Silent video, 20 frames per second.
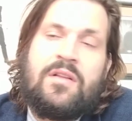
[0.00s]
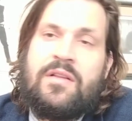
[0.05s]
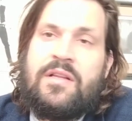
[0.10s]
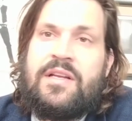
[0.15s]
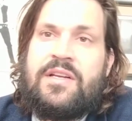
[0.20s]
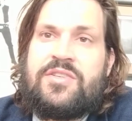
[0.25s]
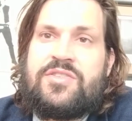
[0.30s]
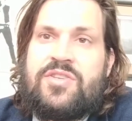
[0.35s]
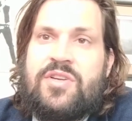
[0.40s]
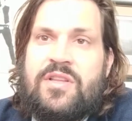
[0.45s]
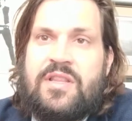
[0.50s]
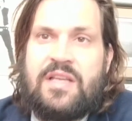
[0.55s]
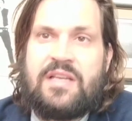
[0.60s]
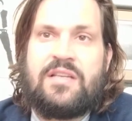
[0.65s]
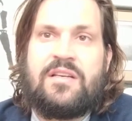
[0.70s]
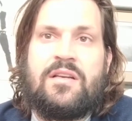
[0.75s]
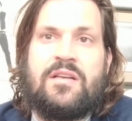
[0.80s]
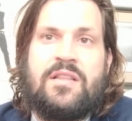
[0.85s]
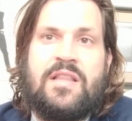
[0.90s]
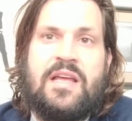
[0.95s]
literature
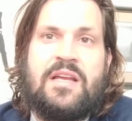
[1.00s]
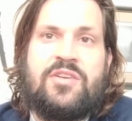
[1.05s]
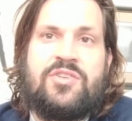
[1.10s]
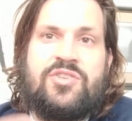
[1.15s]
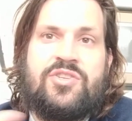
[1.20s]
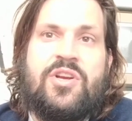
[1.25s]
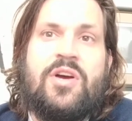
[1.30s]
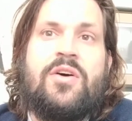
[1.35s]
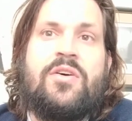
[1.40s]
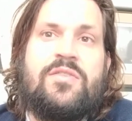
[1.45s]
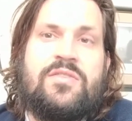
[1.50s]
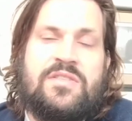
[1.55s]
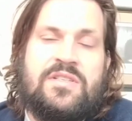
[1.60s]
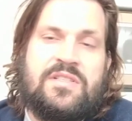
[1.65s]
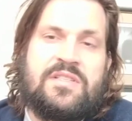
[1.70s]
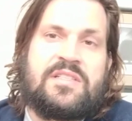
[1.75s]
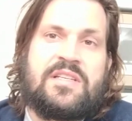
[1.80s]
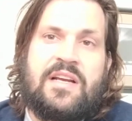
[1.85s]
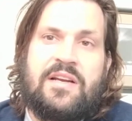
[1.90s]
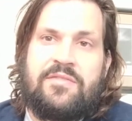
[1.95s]
that shows
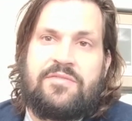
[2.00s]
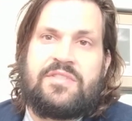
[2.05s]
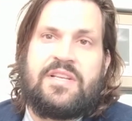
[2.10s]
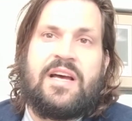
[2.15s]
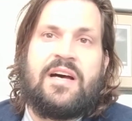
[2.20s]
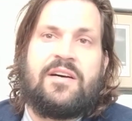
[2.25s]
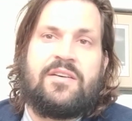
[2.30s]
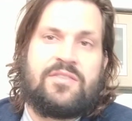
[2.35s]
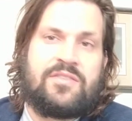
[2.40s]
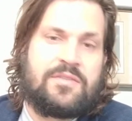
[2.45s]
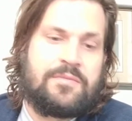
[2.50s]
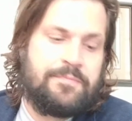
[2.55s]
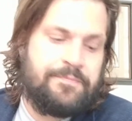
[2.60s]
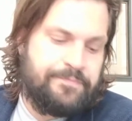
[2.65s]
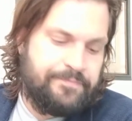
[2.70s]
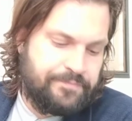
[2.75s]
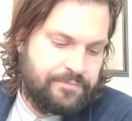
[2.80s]
instead of tells.